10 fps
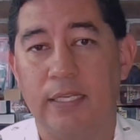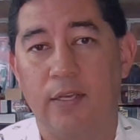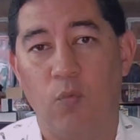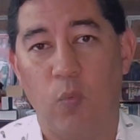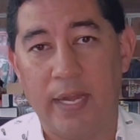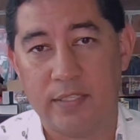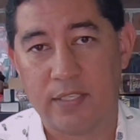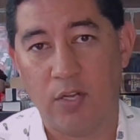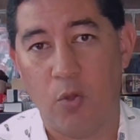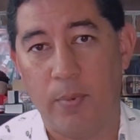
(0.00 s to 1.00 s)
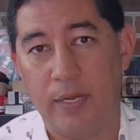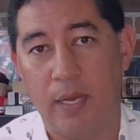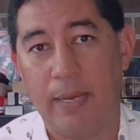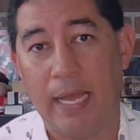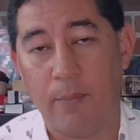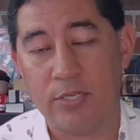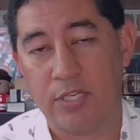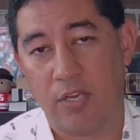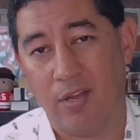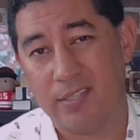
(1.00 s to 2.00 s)
when it's going to open up, how much it
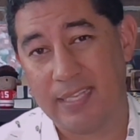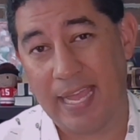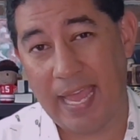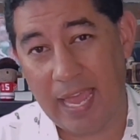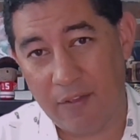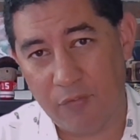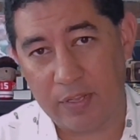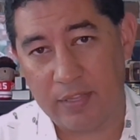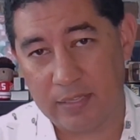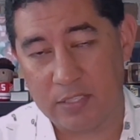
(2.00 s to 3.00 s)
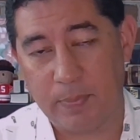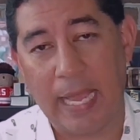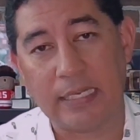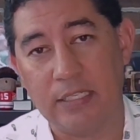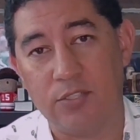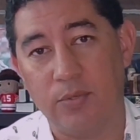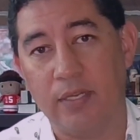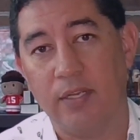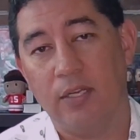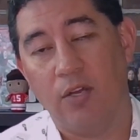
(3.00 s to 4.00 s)
costs, everything that's packed into it,
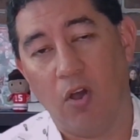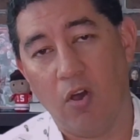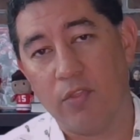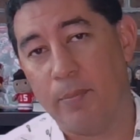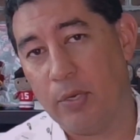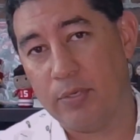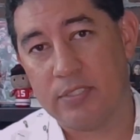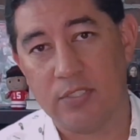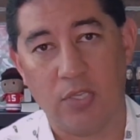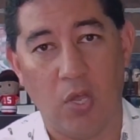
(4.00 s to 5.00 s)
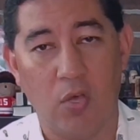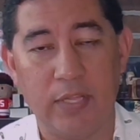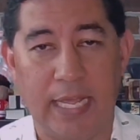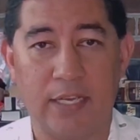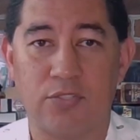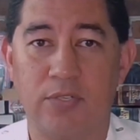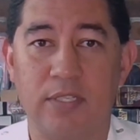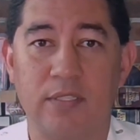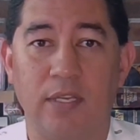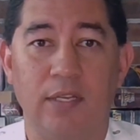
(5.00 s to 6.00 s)
all the bonuses, all the
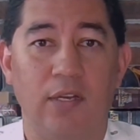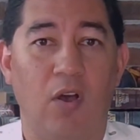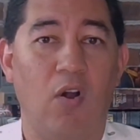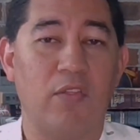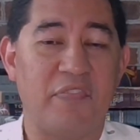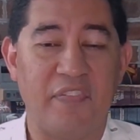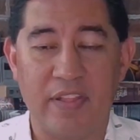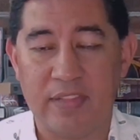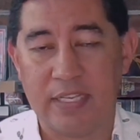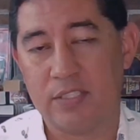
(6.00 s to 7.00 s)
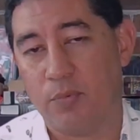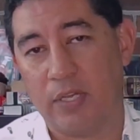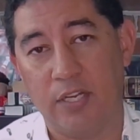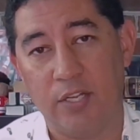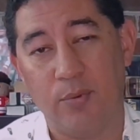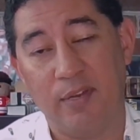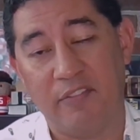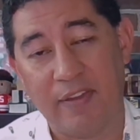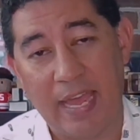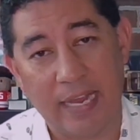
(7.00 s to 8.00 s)
extras, all the fun things that we're going to do. And in
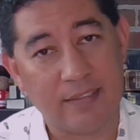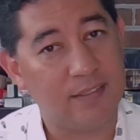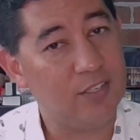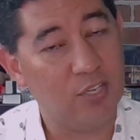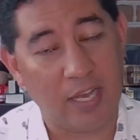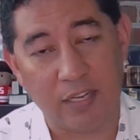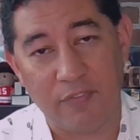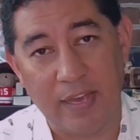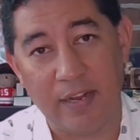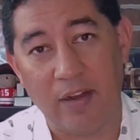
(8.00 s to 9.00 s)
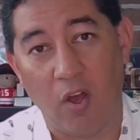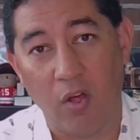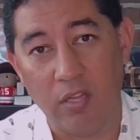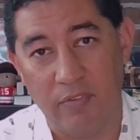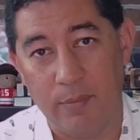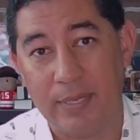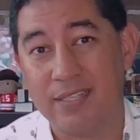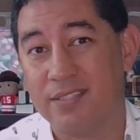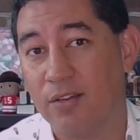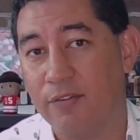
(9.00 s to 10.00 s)
fact, you're not going to find out all of it because
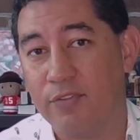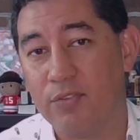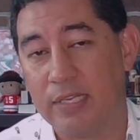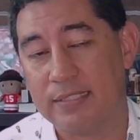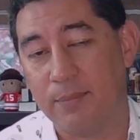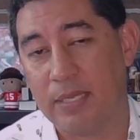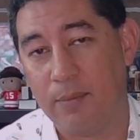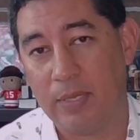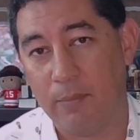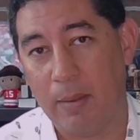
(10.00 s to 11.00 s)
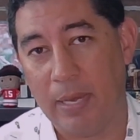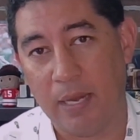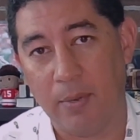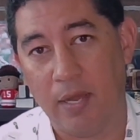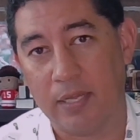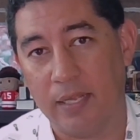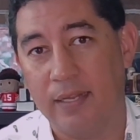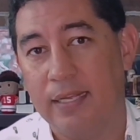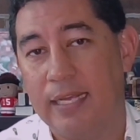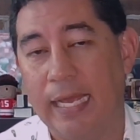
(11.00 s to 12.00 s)
there are a few things I'm keeping in my back pocket
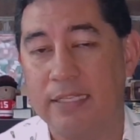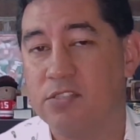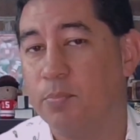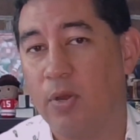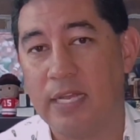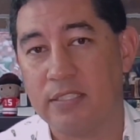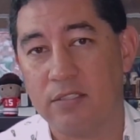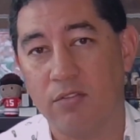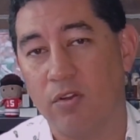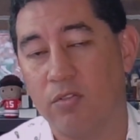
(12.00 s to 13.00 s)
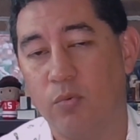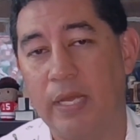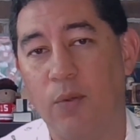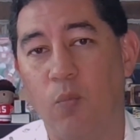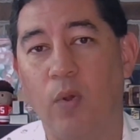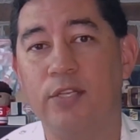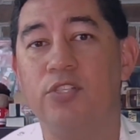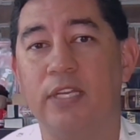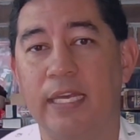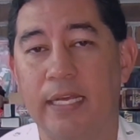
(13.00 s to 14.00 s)
as surprises along the way once
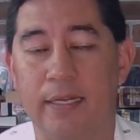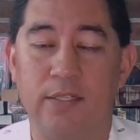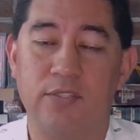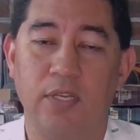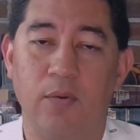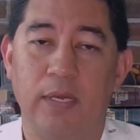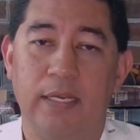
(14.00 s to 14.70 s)
you get in. And so,